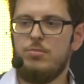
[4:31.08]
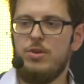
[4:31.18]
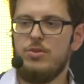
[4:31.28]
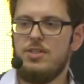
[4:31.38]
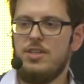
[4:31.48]

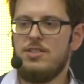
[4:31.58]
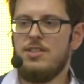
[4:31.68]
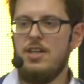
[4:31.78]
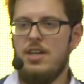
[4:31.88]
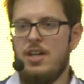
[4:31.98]
process,
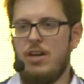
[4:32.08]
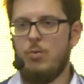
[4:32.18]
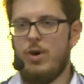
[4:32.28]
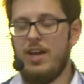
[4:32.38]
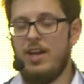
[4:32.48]

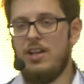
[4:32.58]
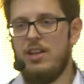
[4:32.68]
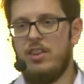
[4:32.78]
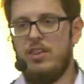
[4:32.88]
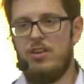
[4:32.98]

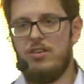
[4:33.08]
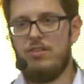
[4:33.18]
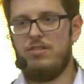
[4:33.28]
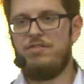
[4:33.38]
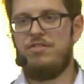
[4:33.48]
while
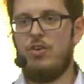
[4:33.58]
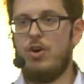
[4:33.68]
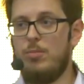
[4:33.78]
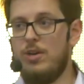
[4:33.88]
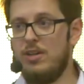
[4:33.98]
the
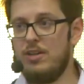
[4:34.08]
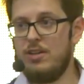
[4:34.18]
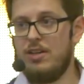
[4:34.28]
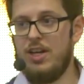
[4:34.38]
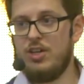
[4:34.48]
former
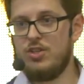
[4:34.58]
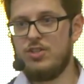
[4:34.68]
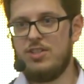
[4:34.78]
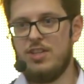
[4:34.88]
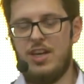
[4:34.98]

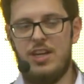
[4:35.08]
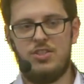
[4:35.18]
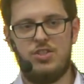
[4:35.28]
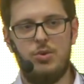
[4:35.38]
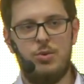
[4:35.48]
agency had
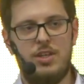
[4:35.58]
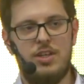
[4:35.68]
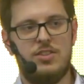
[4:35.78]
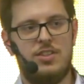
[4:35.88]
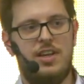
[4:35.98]
2
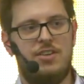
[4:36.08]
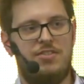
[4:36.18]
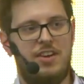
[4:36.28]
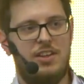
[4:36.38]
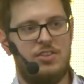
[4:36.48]
years and had
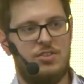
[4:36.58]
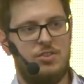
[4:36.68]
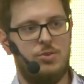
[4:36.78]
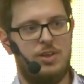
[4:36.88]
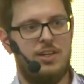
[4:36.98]
failed to
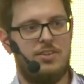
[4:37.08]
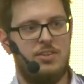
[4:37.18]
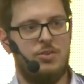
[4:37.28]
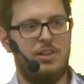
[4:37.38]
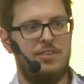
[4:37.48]
do that,
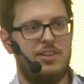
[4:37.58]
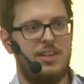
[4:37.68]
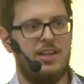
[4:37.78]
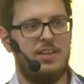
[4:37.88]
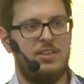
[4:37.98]
to deliver
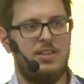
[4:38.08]
that in